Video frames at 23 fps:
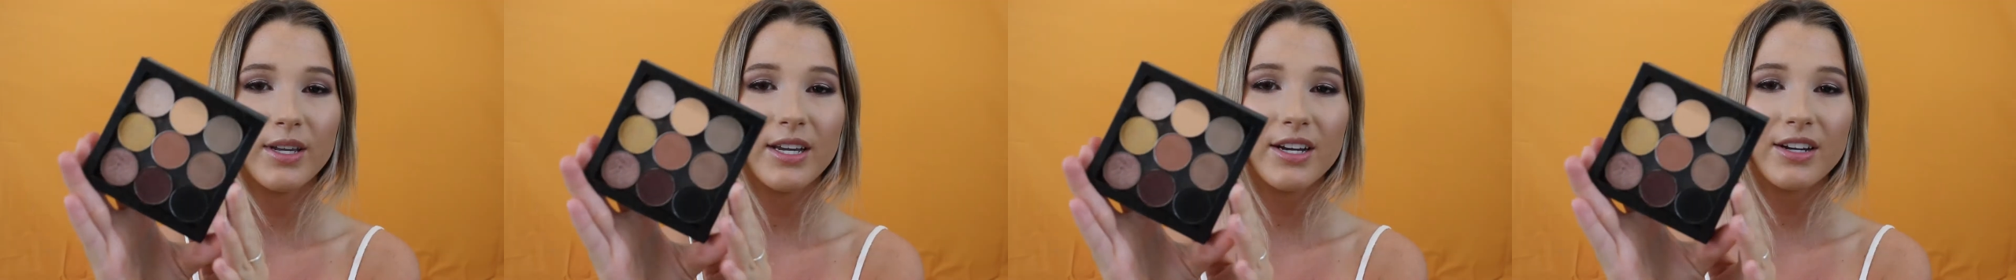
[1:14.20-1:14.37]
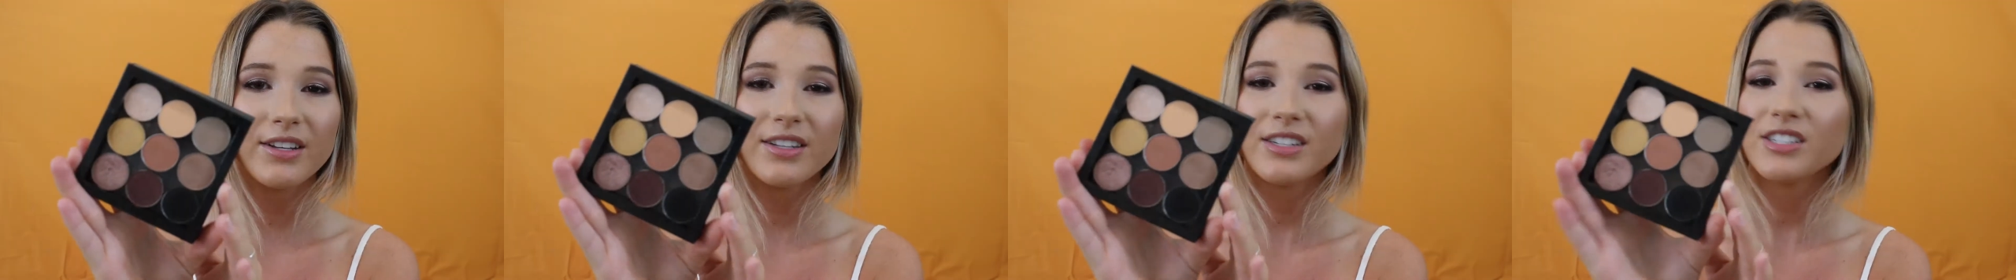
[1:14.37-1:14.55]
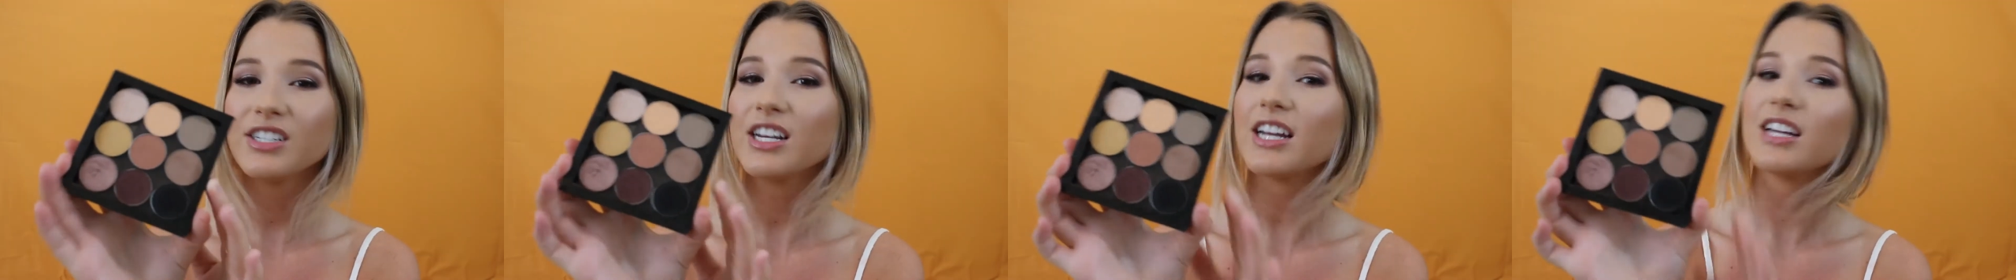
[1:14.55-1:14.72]
here
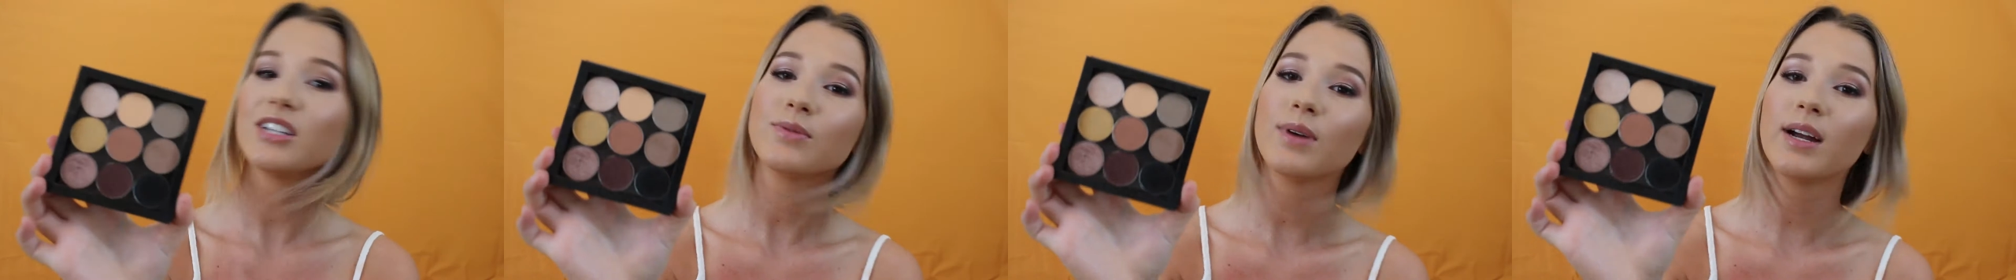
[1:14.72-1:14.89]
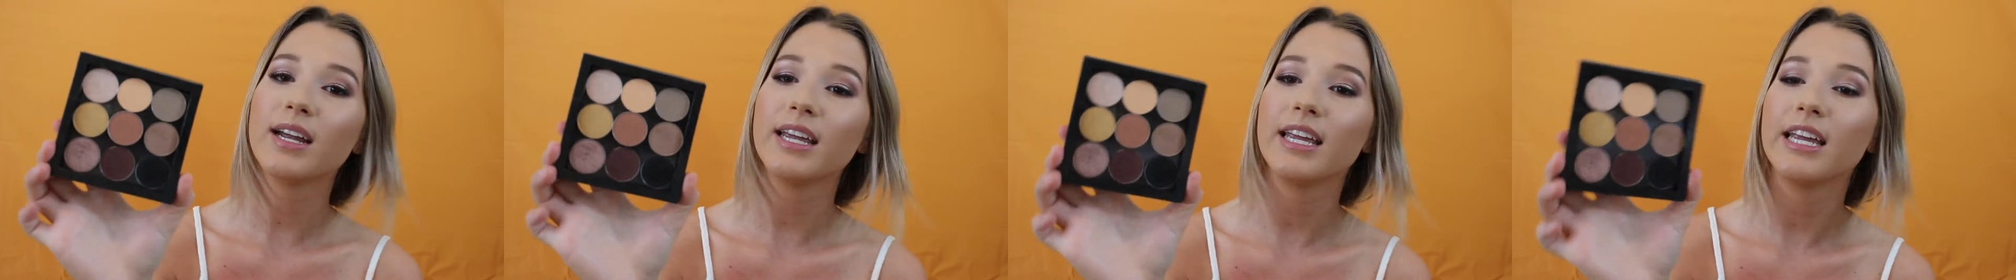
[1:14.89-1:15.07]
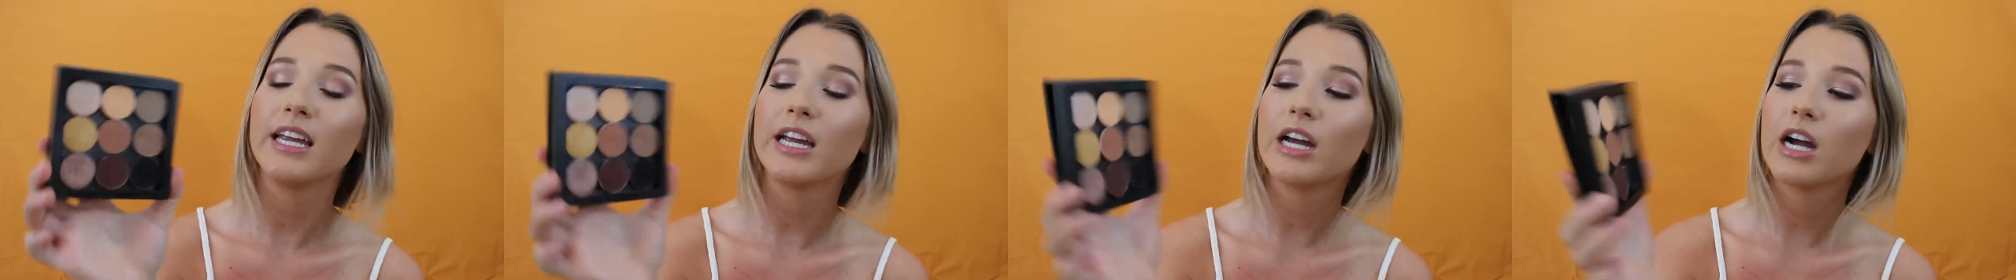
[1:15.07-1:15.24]
are the shades
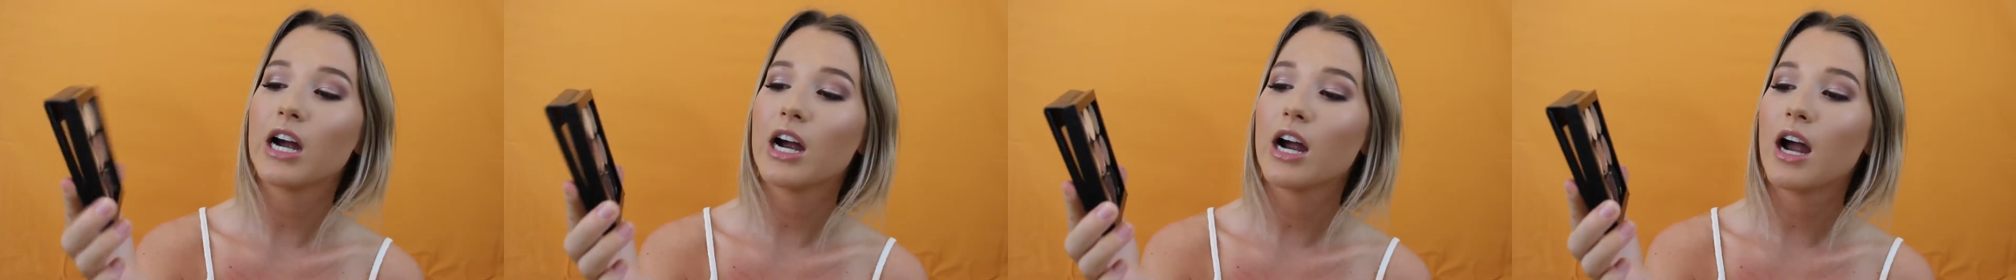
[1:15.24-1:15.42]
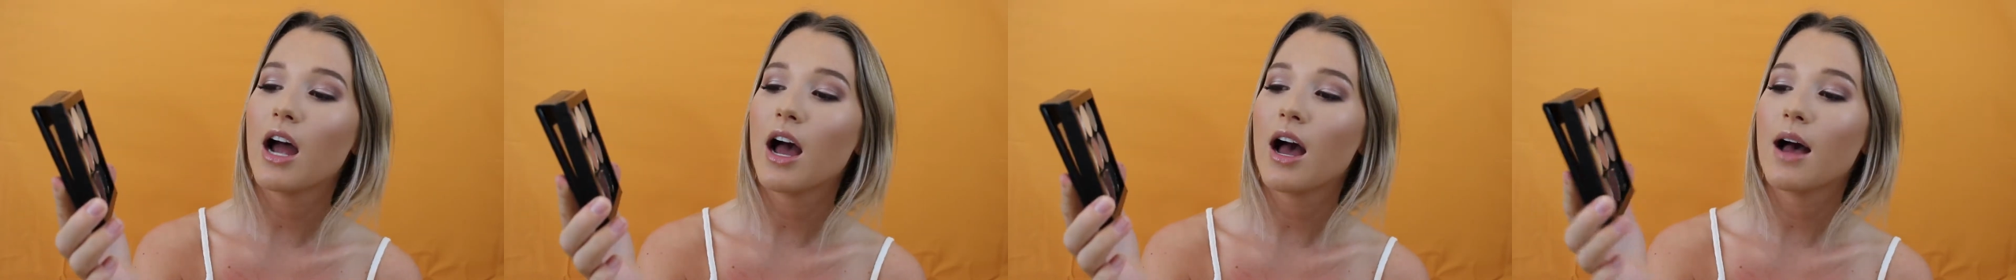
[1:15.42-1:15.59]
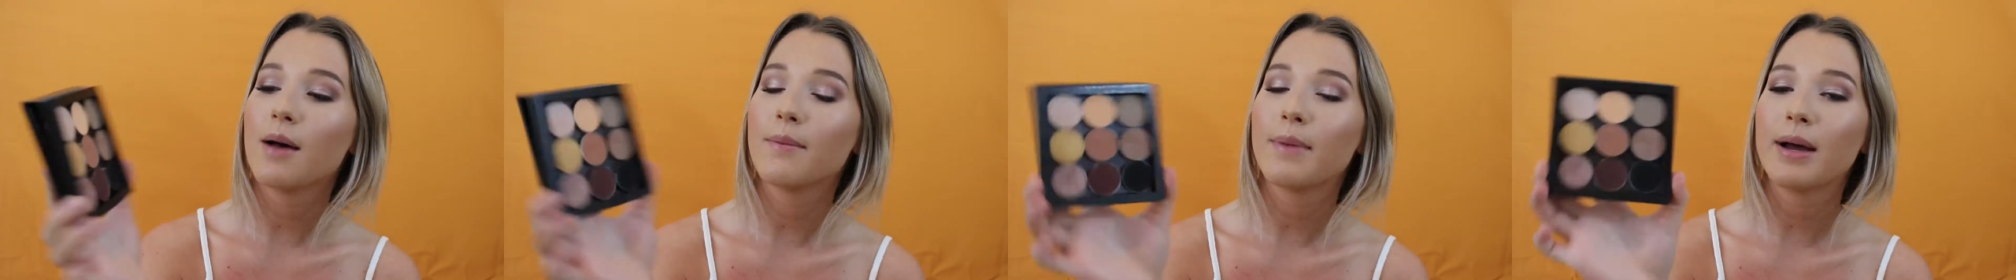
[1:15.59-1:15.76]
right here.
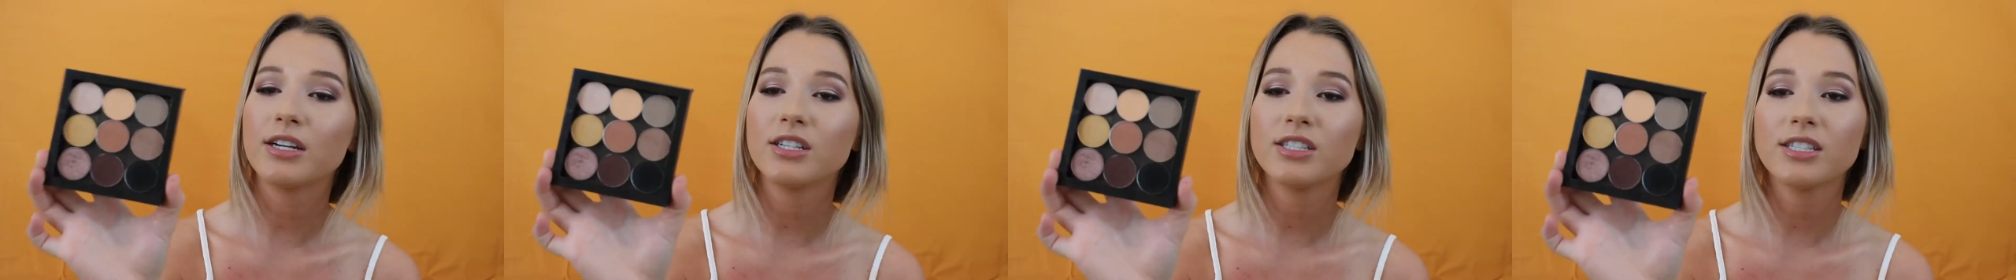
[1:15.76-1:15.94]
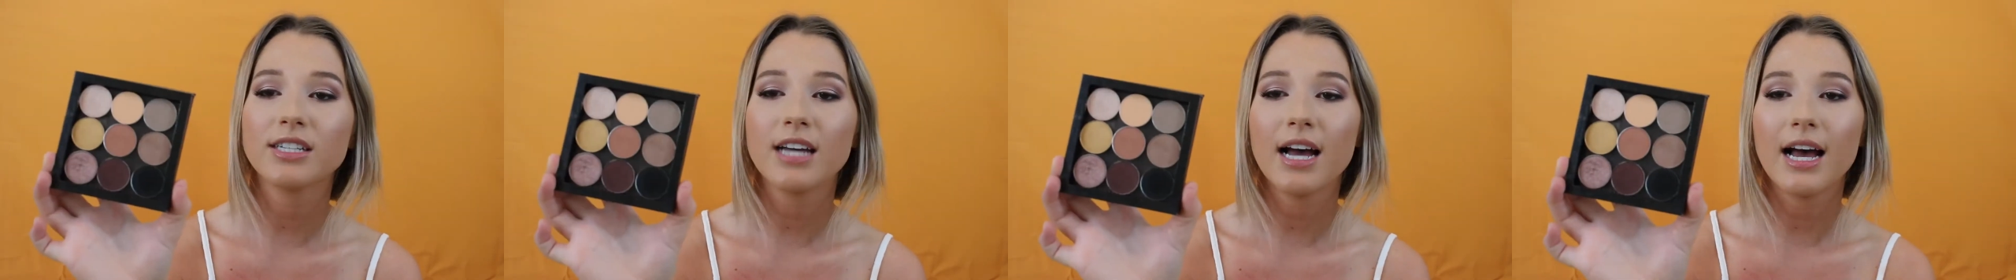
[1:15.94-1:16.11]
I just